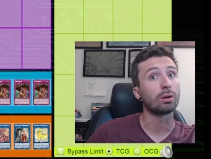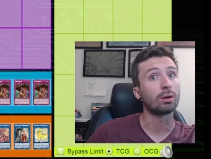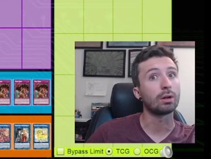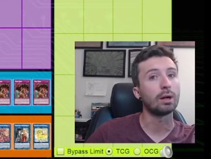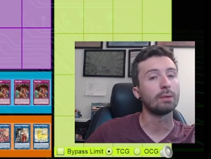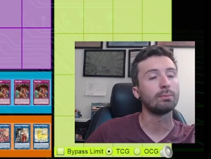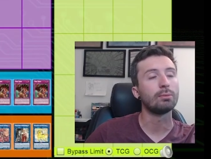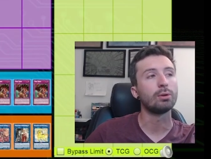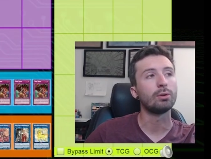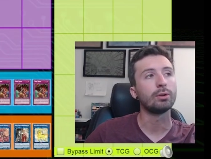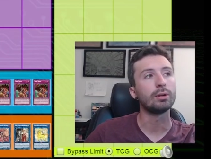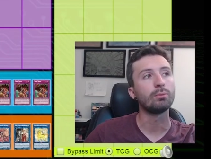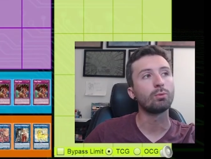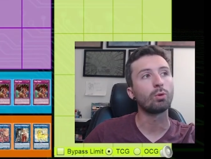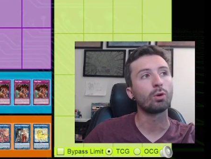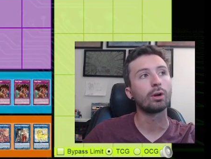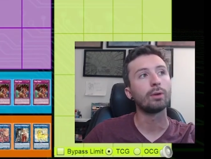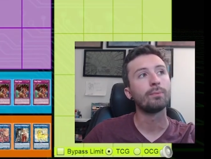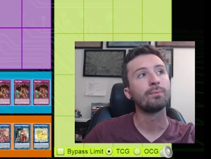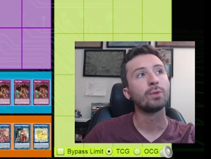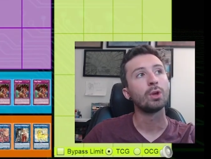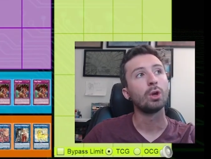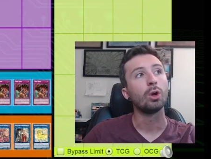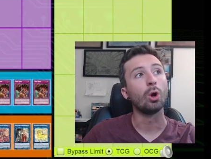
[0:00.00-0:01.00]
combo
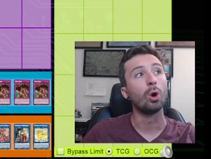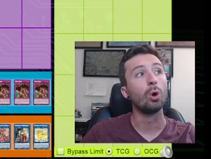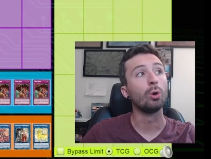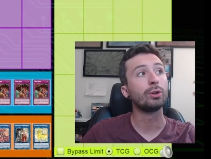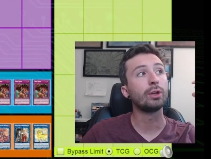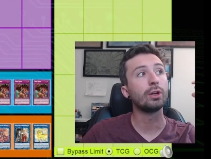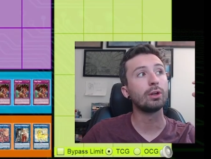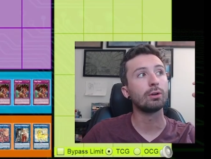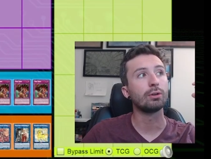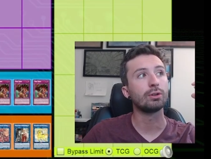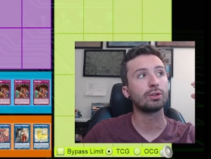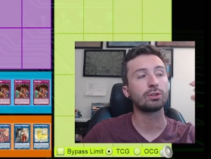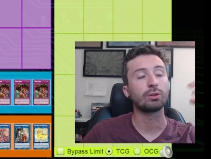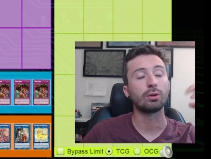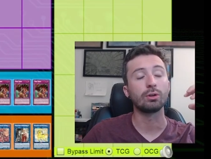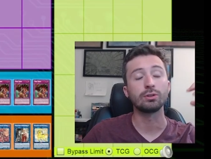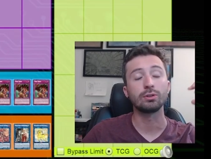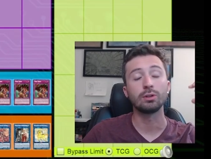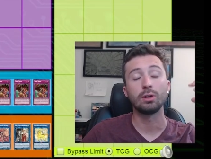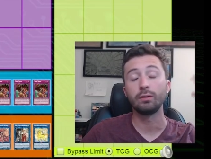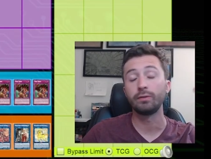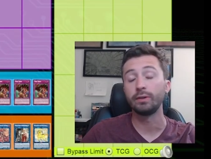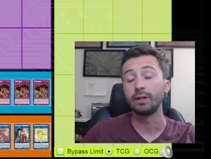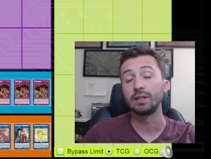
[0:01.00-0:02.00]
anymore. Ogier starts
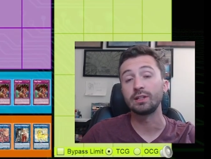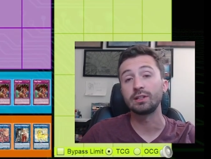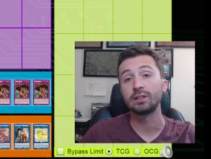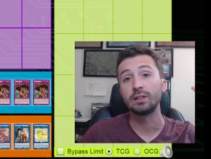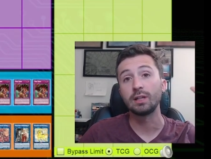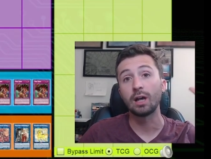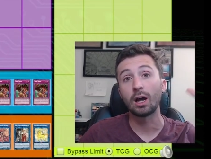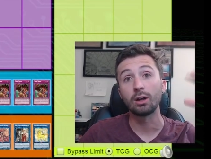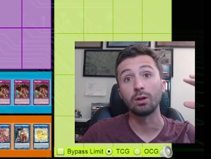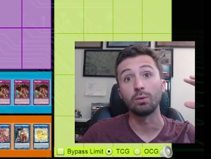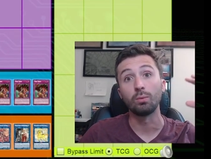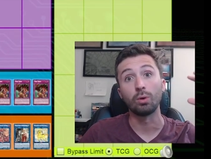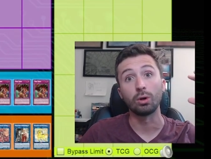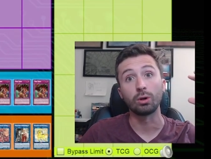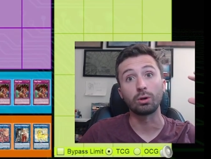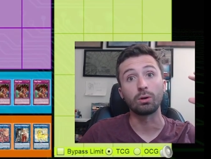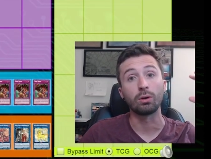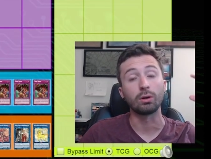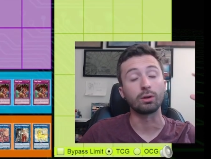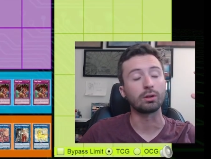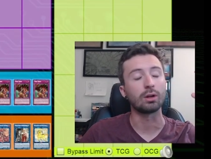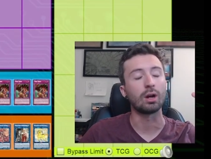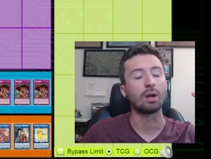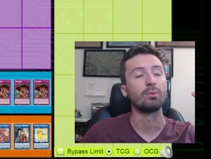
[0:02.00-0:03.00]
off and it's not a
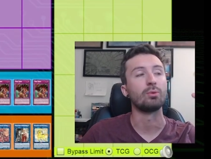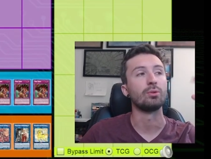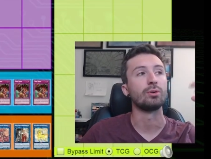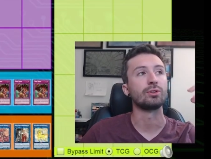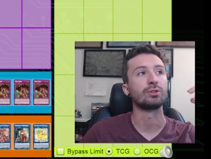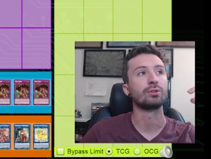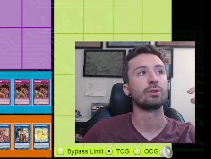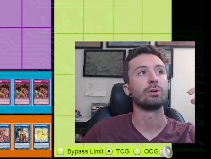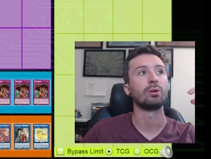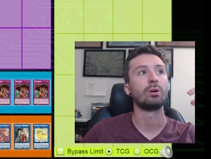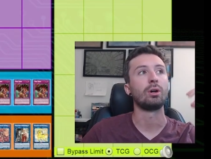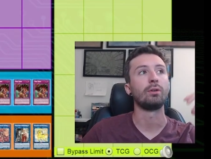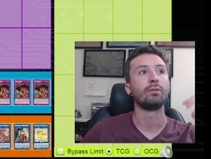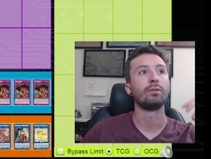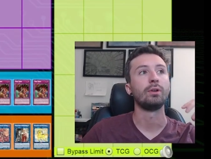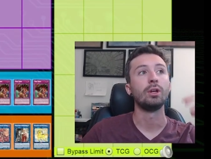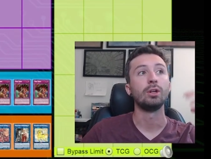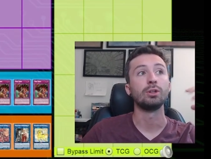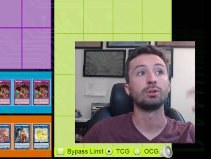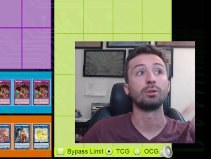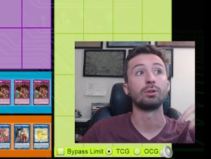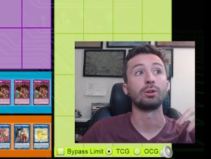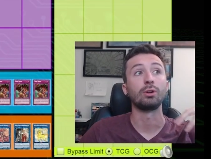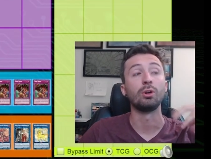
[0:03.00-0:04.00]
1-card combo to start off.
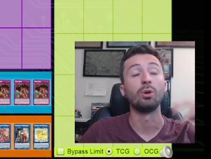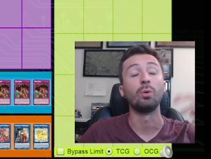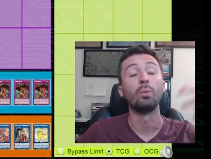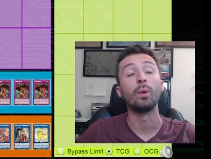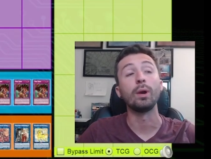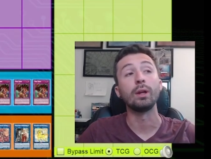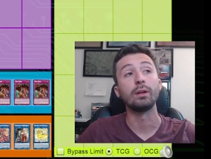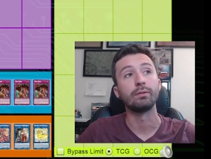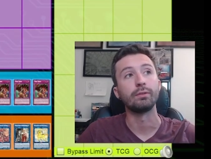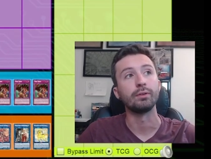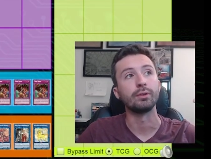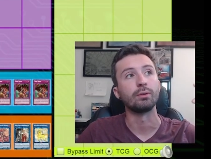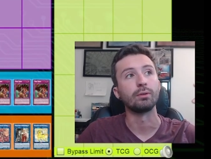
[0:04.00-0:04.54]
So they're going to wait for the